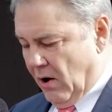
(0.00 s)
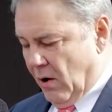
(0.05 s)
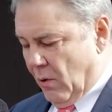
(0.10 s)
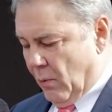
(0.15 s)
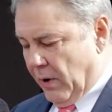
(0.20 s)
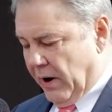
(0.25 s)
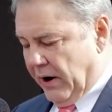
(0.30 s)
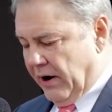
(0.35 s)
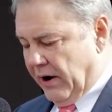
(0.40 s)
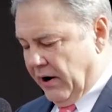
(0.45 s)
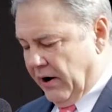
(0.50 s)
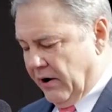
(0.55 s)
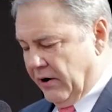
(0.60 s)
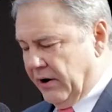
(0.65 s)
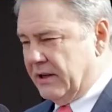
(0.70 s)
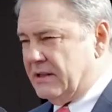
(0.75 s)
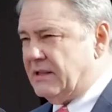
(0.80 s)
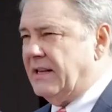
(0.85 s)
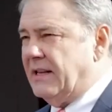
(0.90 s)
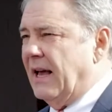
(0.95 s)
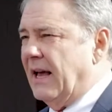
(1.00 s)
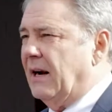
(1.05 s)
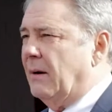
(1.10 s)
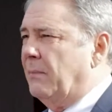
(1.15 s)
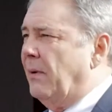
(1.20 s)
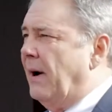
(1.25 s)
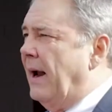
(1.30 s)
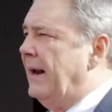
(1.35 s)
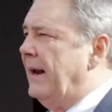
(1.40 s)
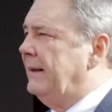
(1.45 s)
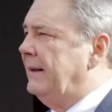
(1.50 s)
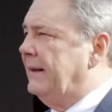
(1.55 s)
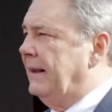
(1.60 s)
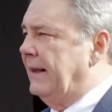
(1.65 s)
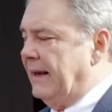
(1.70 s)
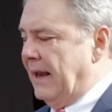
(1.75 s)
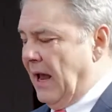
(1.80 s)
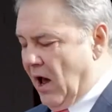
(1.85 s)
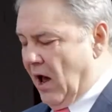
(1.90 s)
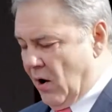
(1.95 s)
We're here to celebrate
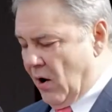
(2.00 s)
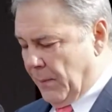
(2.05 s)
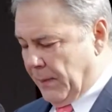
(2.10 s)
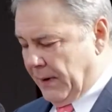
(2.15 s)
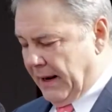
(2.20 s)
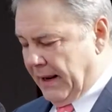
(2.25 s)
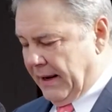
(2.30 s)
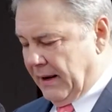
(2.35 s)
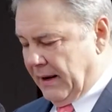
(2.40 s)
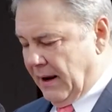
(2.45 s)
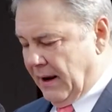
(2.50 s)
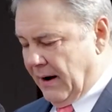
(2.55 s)
the opening